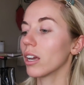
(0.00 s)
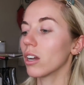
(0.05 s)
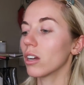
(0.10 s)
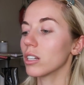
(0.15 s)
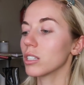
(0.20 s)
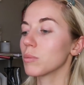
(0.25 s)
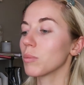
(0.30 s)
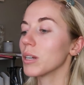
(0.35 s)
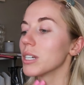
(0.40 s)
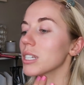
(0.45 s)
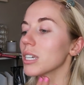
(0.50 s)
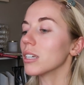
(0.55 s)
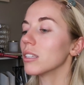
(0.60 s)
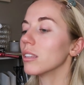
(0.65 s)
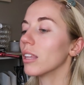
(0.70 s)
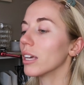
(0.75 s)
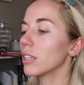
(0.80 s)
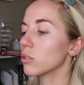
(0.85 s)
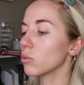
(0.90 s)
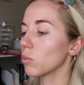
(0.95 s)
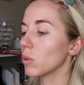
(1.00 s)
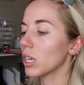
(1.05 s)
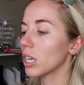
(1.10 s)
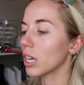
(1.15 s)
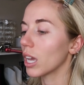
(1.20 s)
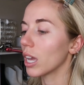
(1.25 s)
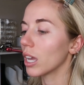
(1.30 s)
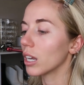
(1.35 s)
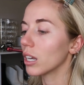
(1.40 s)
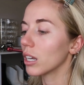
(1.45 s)
I got a spray tan last
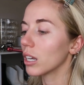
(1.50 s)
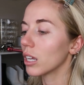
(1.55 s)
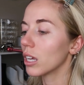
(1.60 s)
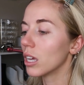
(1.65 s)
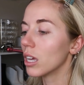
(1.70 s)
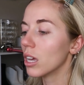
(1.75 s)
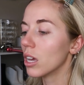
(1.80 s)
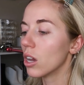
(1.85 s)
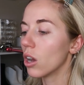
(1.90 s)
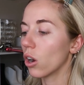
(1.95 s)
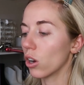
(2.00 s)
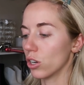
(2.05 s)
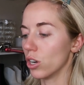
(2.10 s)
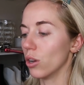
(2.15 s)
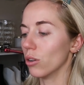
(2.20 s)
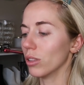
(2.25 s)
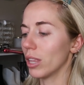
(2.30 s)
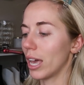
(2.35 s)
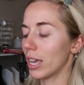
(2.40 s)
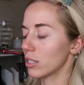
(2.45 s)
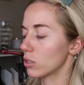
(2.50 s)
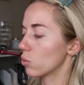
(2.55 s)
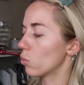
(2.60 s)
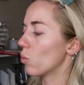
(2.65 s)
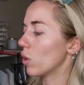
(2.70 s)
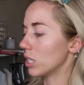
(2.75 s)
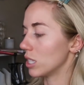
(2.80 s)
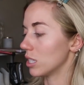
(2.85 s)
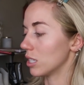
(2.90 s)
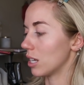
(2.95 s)
weekend, or no, last
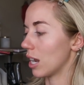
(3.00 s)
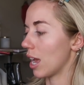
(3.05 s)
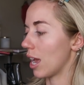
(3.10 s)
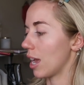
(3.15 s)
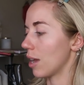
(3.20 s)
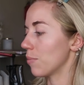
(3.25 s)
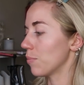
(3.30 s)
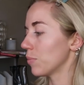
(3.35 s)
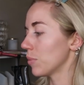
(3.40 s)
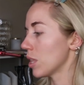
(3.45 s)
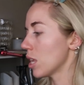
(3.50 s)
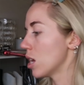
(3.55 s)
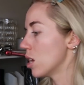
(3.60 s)
Wednesday,